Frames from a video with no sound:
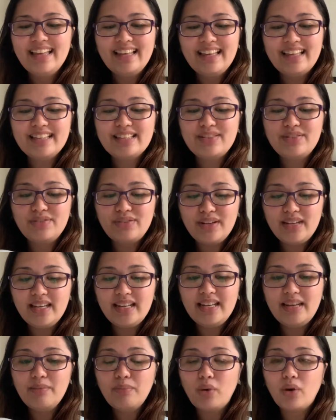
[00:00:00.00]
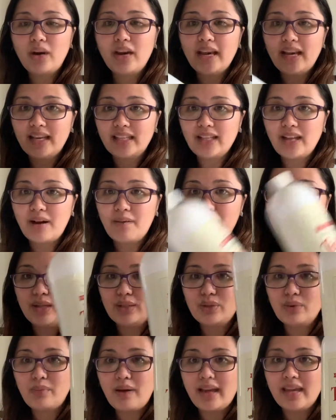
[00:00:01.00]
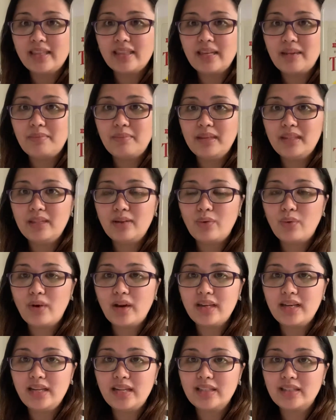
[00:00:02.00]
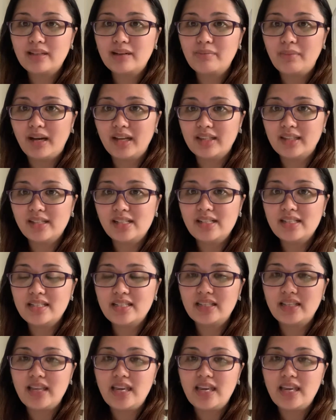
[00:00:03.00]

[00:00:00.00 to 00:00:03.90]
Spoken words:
it's really more economic to buy them in the 1-liter bottles.